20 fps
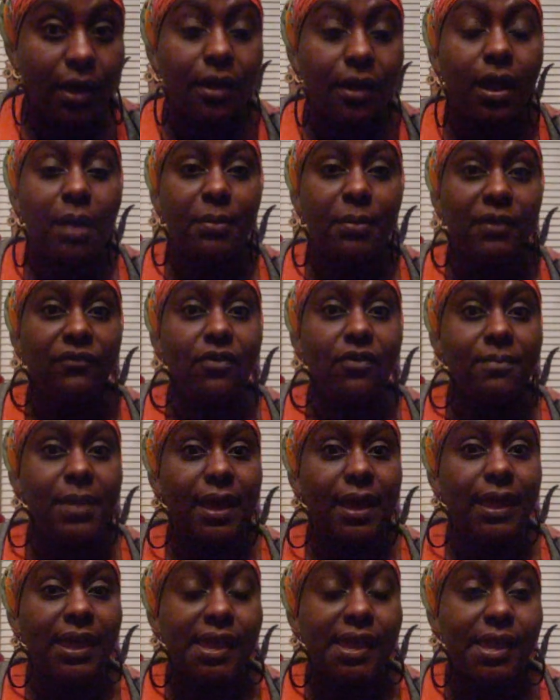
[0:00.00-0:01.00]
coming from
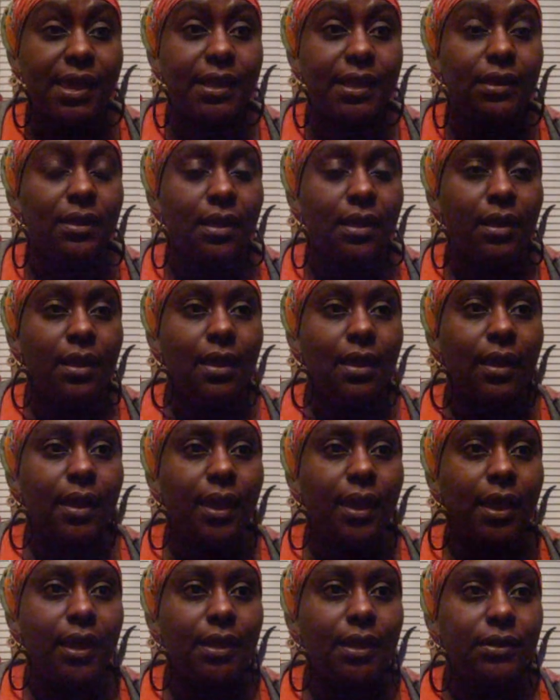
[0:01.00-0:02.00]
my head.
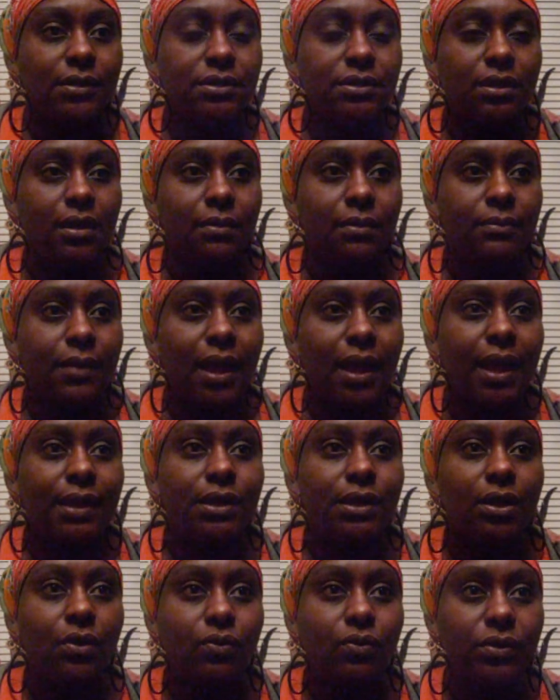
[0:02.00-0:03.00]
And I
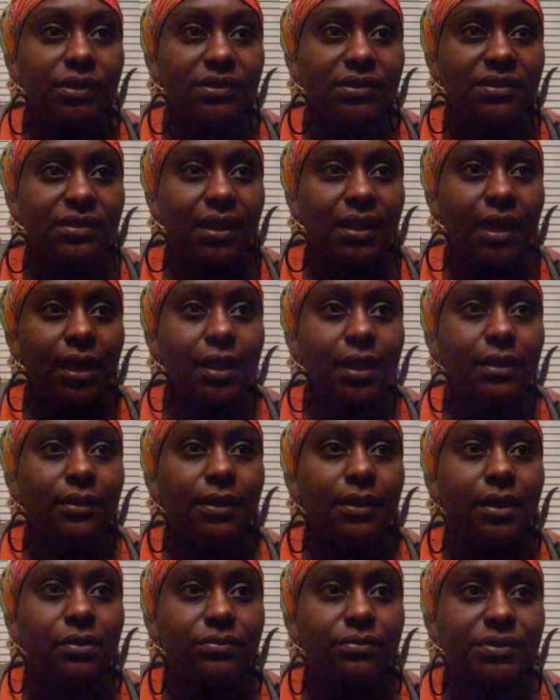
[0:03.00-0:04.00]
noticed that
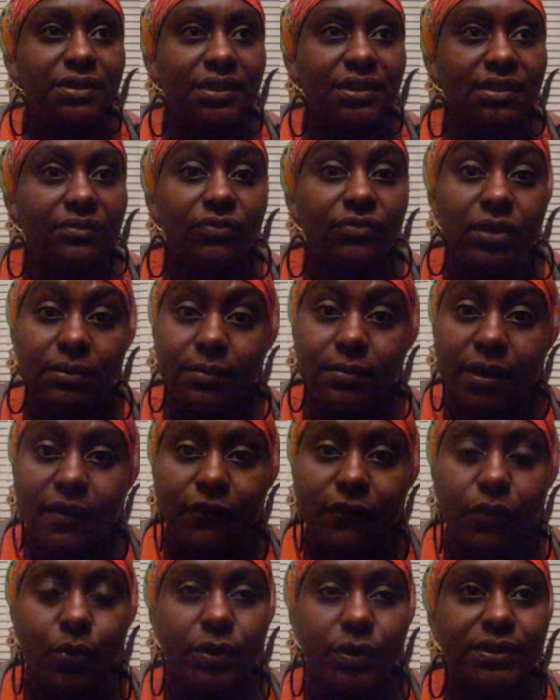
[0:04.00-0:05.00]
there was this
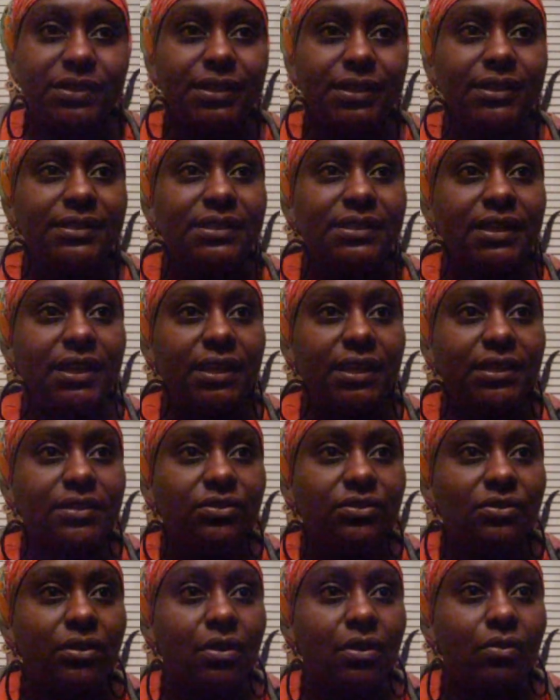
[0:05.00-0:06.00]
female voice that says,
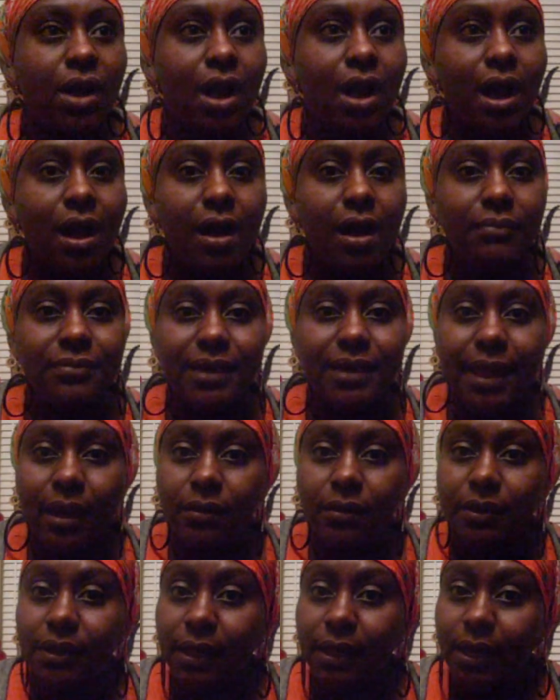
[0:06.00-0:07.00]
you know, calm
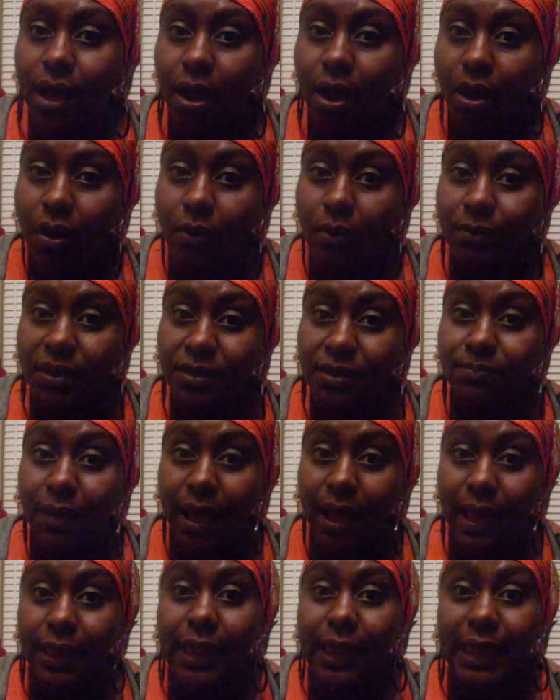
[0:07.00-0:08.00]
down, and they called me
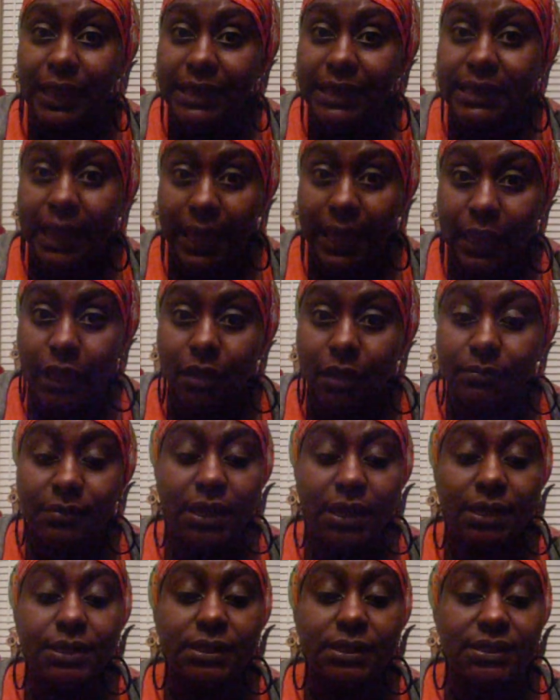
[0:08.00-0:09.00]
by a name
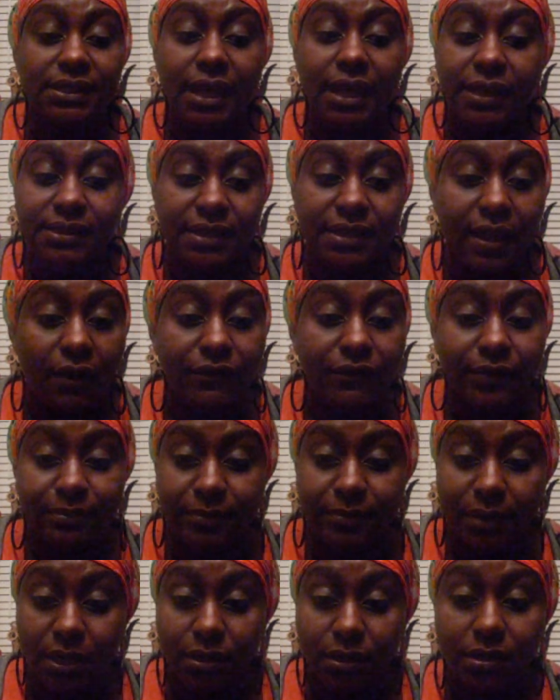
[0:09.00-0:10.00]
that does not sound
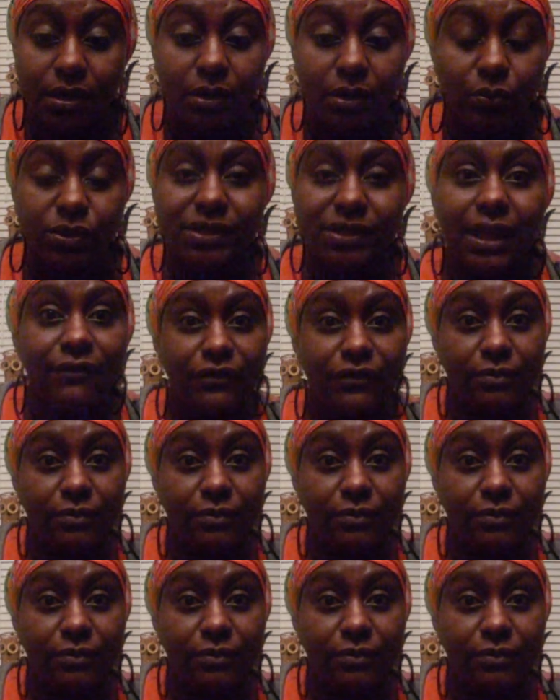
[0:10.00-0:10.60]
familiar, was not